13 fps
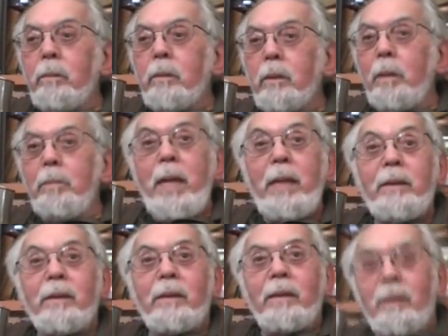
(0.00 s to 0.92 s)

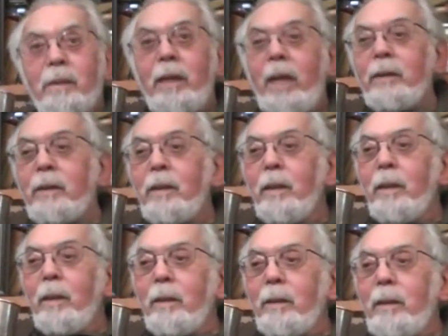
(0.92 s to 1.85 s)
immense success
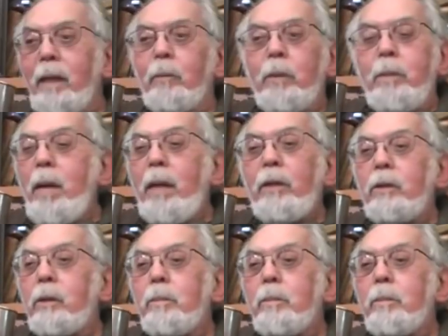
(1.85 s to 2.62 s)
that we managed